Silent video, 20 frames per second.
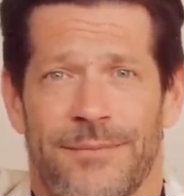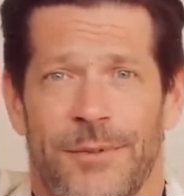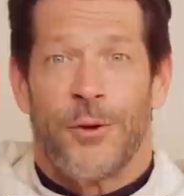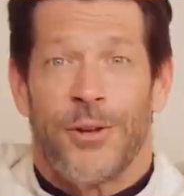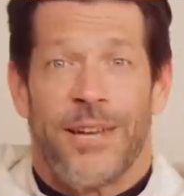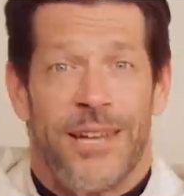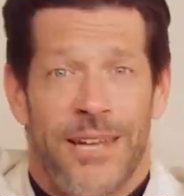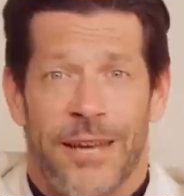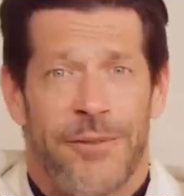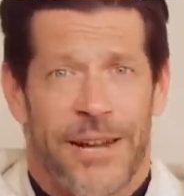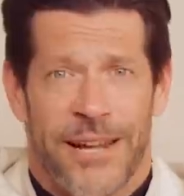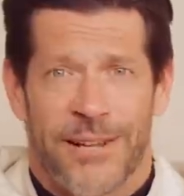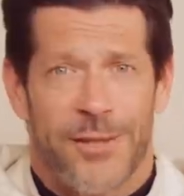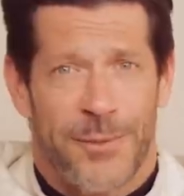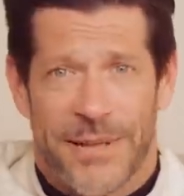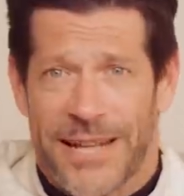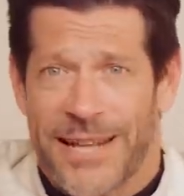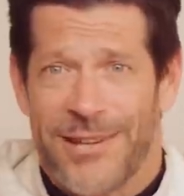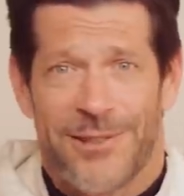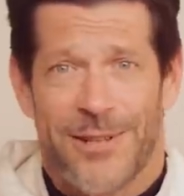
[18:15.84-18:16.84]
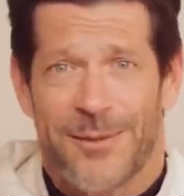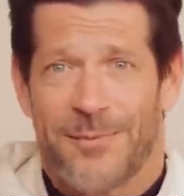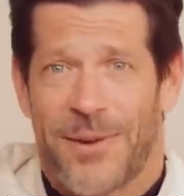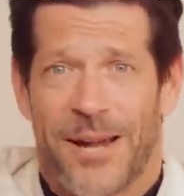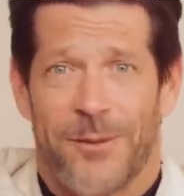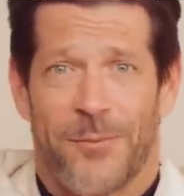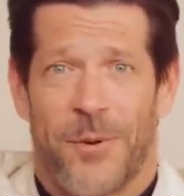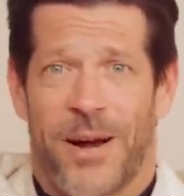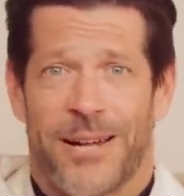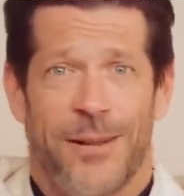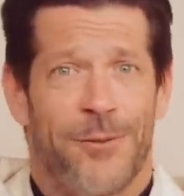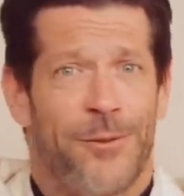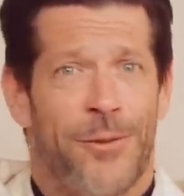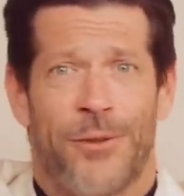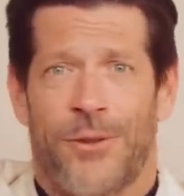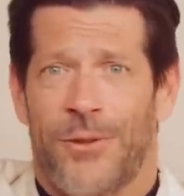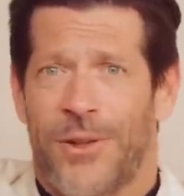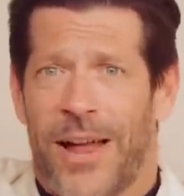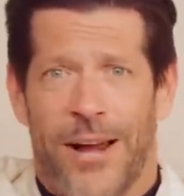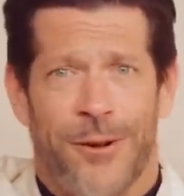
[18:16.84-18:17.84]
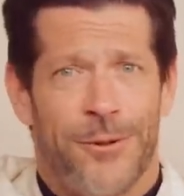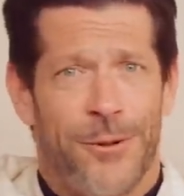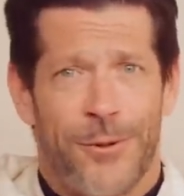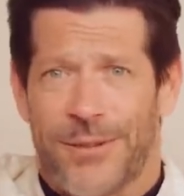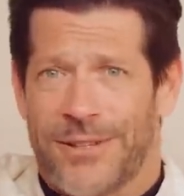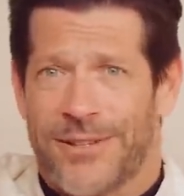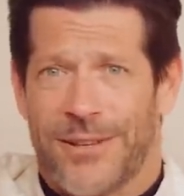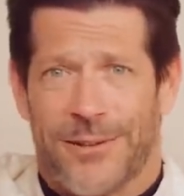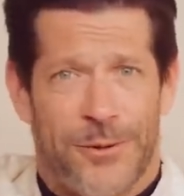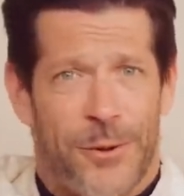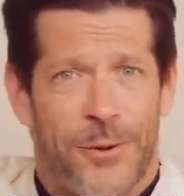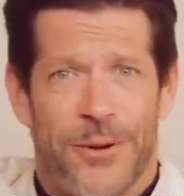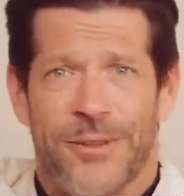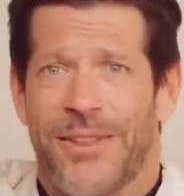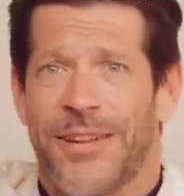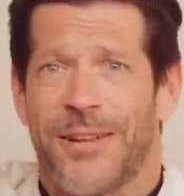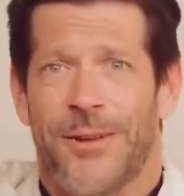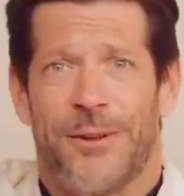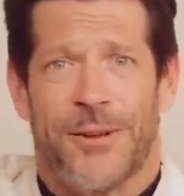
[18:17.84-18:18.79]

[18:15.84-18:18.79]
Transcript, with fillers: Now, you can give an explanation by walking through the Liar, Lunatic, Lord thing.